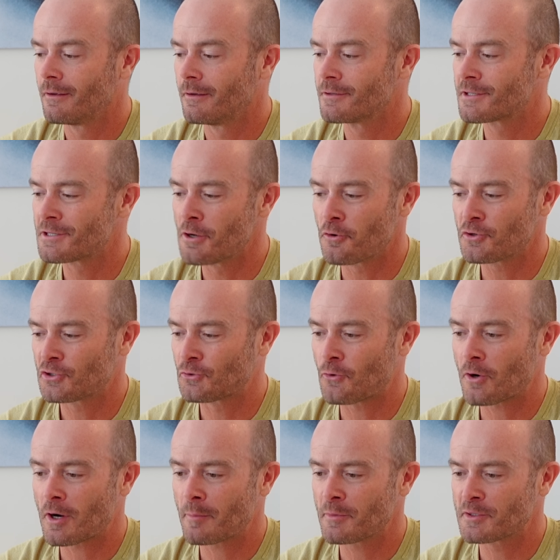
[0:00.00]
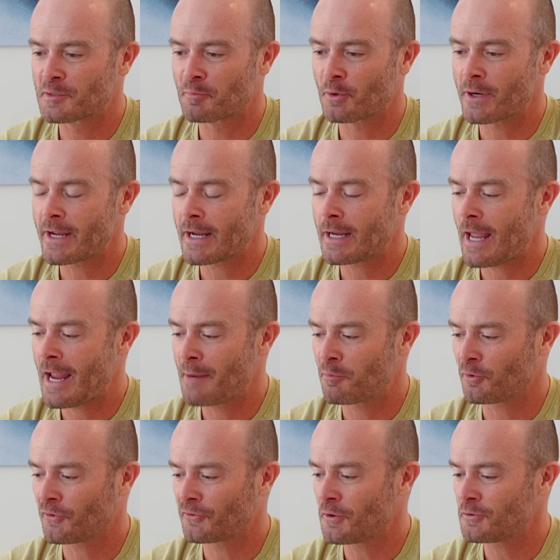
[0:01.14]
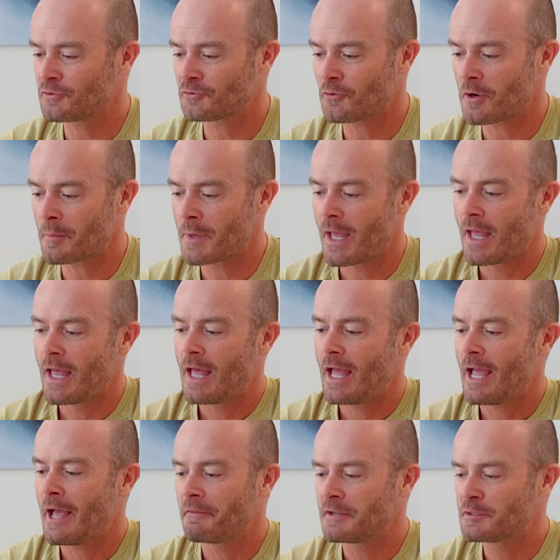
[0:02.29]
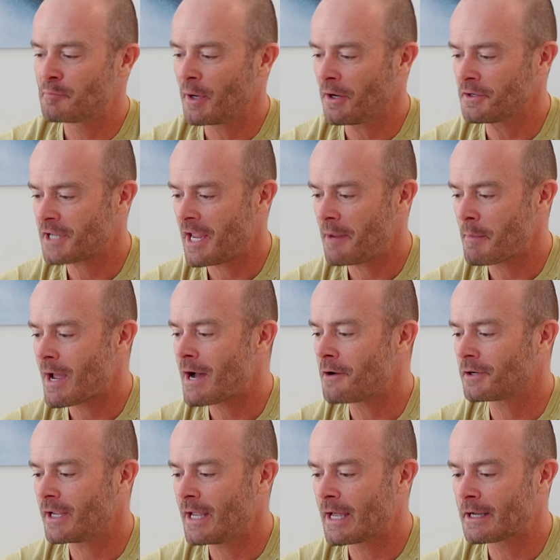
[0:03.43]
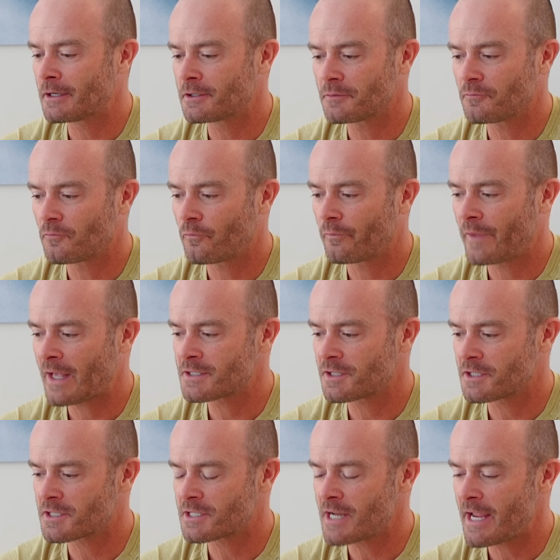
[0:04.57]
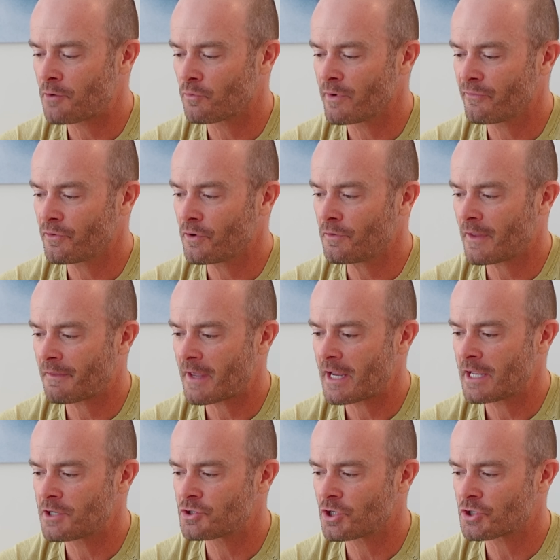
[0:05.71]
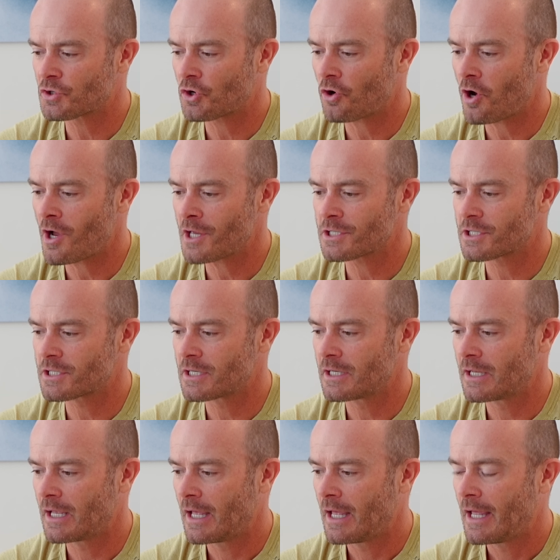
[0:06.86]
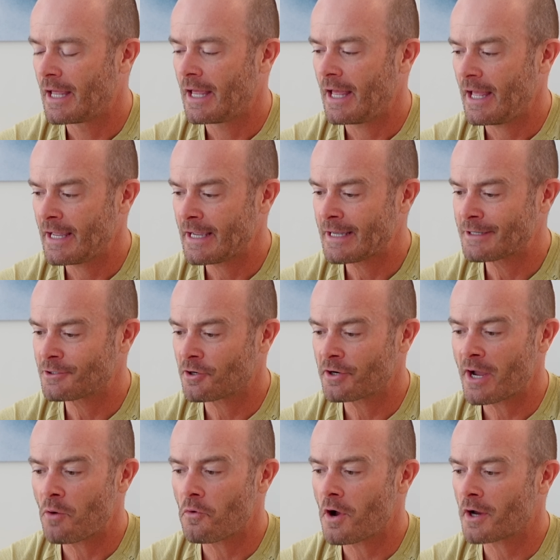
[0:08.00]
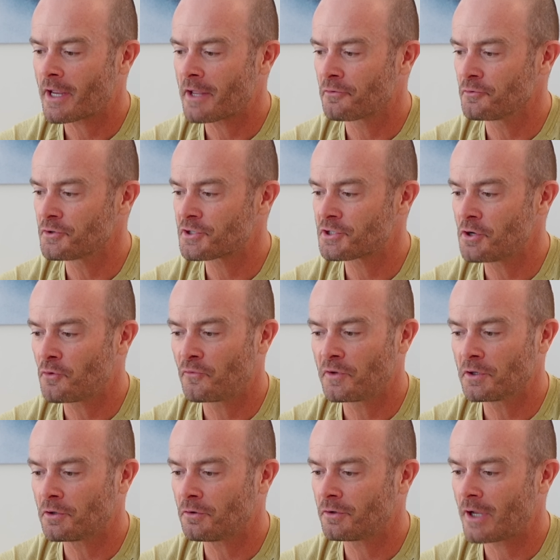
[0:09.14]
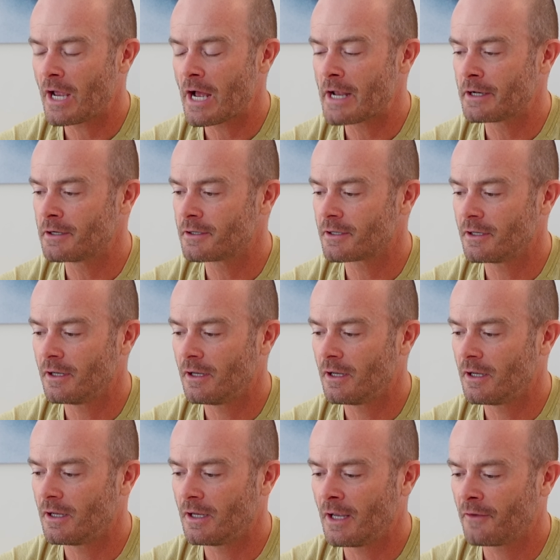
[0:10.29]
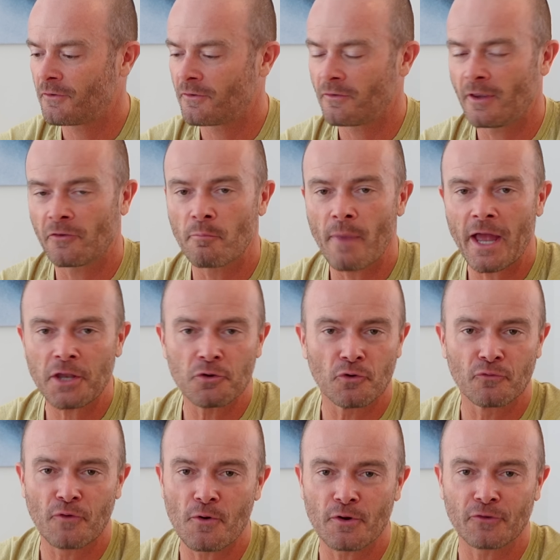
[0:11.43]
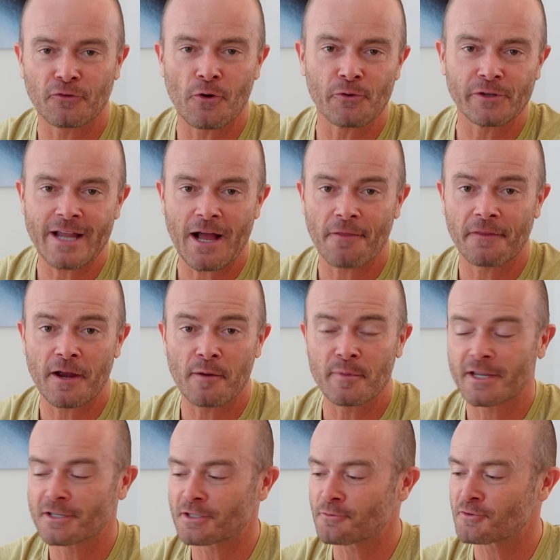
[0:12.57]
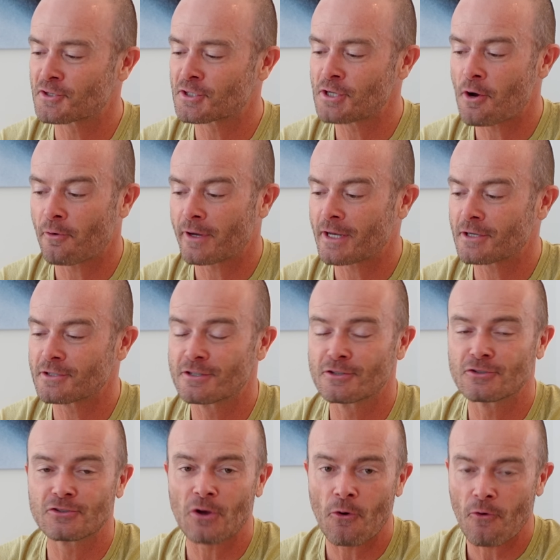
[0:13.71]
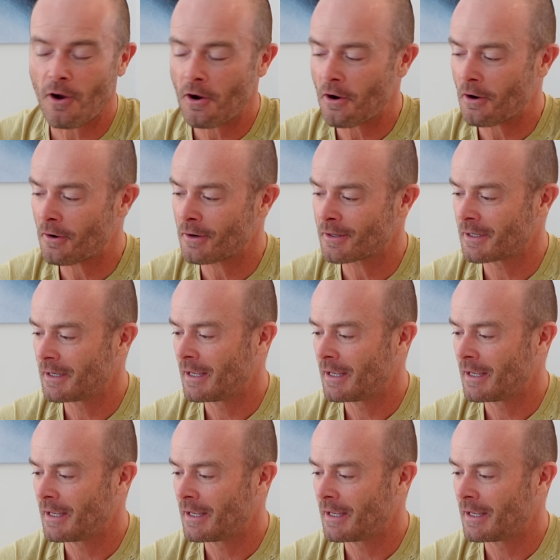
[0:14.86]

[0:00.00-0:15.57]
snowstorm, spring, April snowstorm. And these bears came out, and that's the Snake River that they had just crossed and are now walking through a snowfield. And it's manual focus only out there because it was snowing so hard.